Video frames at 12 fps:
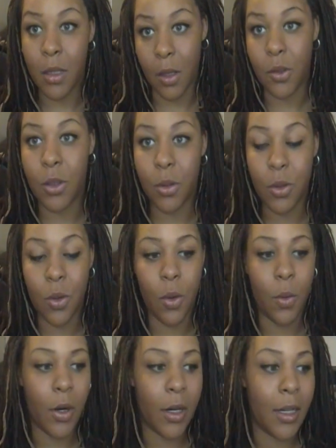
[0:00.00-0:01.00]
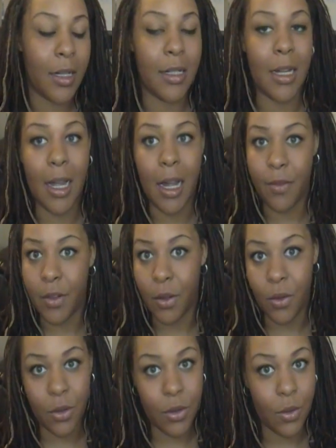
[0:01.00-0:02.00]
you know, do some schoolwork because I have to
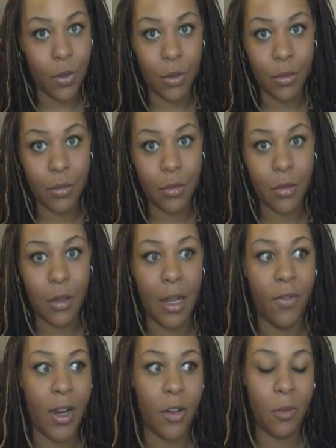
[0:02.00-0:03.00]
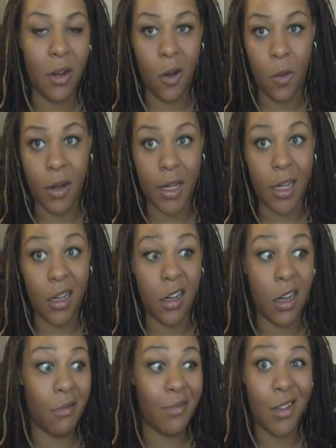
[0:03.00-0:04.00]
go to school if I do my homework
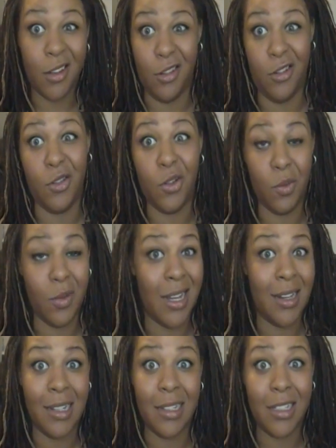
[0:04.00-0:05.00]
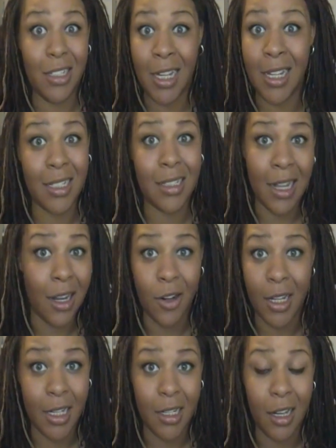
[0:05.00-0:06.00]
here, I'm gonna be on YouTube and shit is not
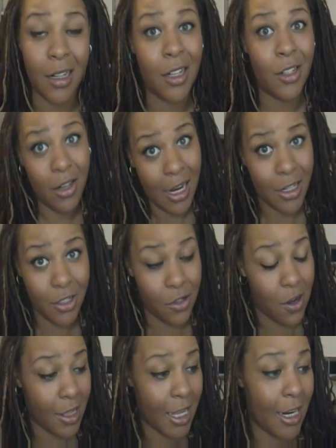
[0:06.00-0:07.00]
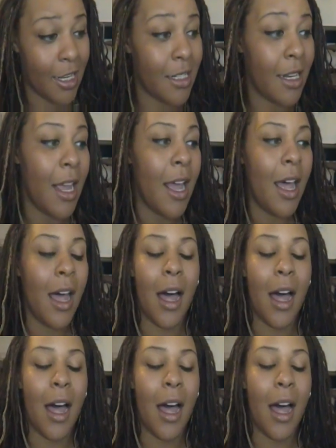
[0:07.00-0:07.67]
gonna get done. You guys should know how that is.